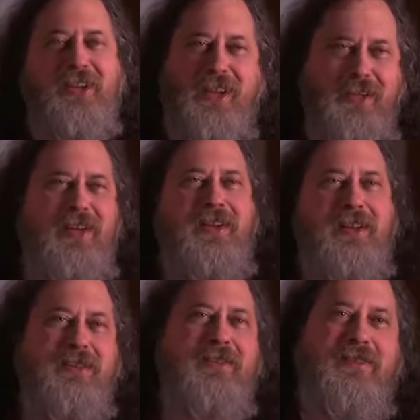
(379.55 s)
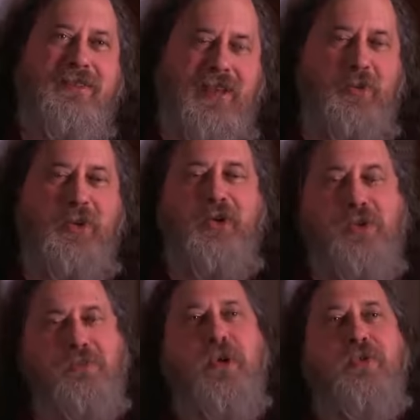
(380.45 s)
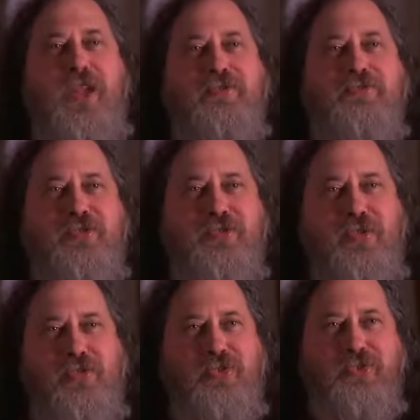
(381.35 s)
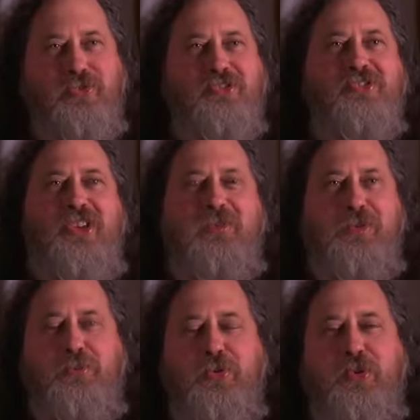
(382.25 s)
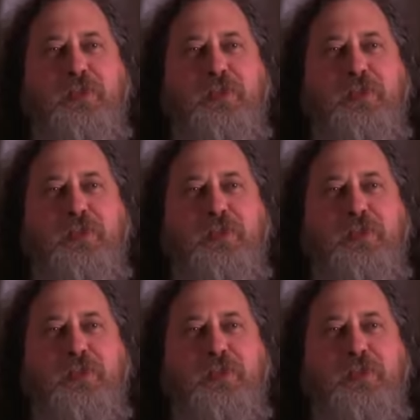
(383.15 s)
and yeah, then we could both have control and use the same computer,